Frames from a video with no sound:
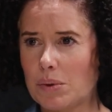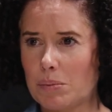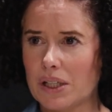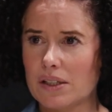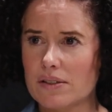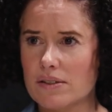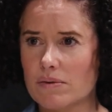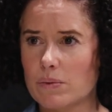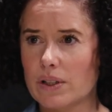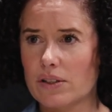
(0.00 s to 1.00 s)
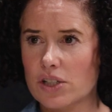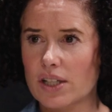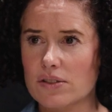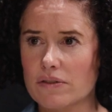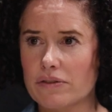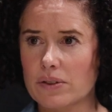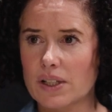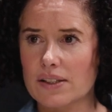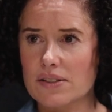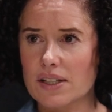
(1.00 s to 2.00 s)
a pace with the changing food
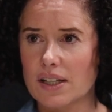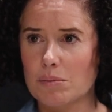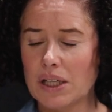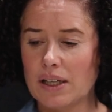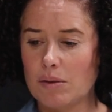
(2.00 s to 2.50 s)
landscape,